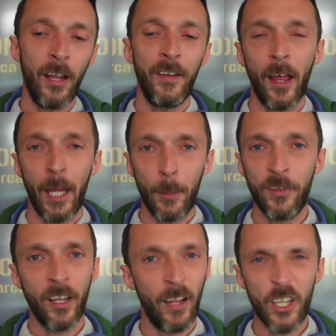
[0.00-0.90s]
like that
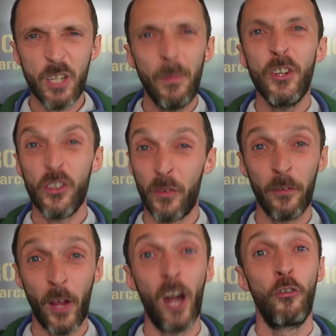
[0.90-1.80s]
Leipzig collection, maybe you just think
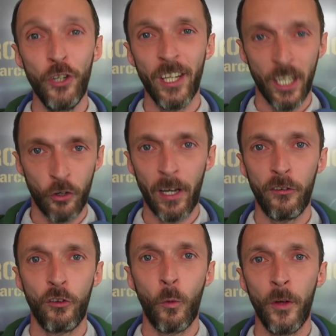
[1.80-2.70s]
they've got a really
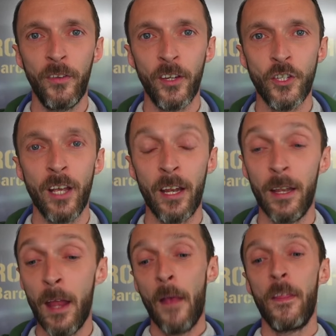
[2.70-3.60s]
great squad this year,
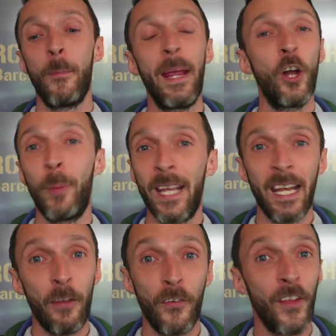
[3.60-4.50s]
and they might not be
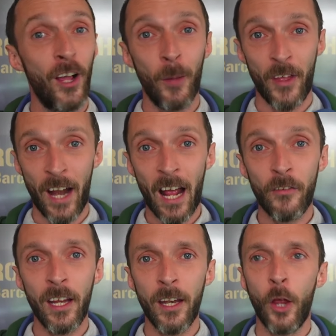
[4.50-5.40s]
great for the club they're at
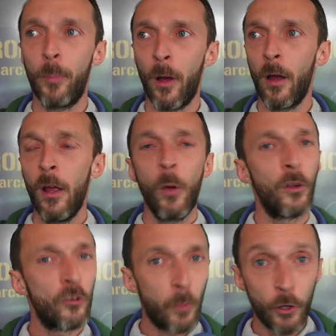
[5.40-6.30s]
right now, but
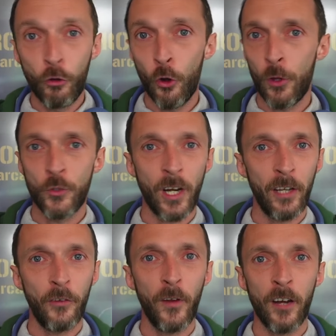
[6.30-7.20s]
once one or two of them
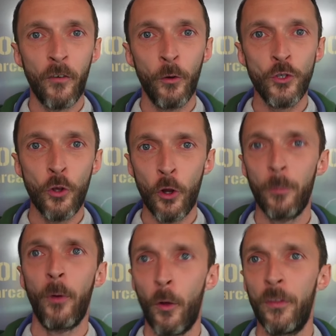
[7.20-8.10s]
transfer around
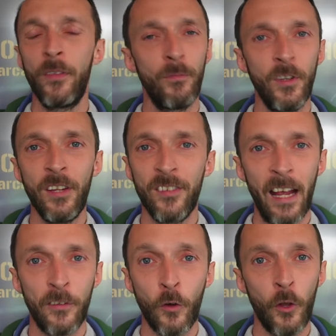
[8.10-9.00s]
Europe, oh, these
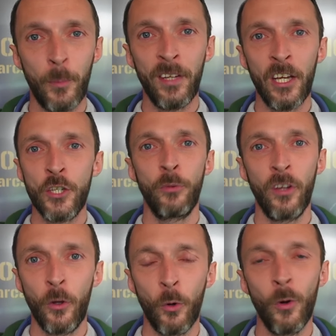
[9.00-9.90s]
guys have got the potential
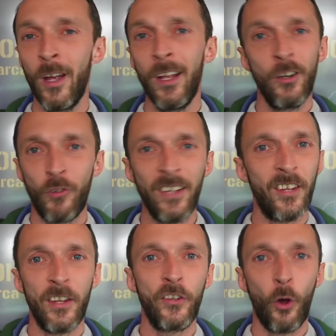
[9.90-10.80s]
to go right
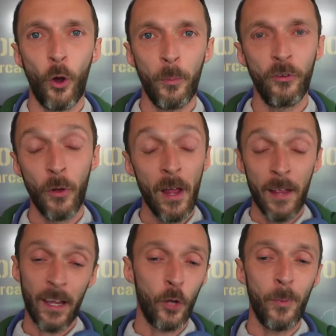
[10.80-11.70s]
to the top. So
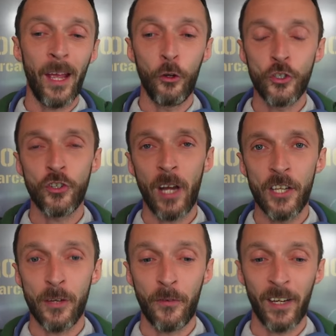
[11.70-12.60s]
that could be a good
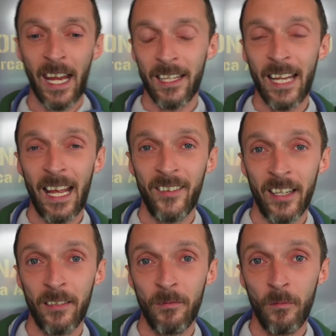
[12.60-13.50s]
strategy for getting guys
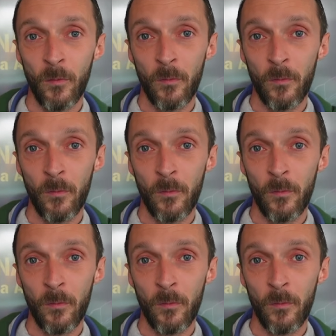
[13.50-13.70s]
in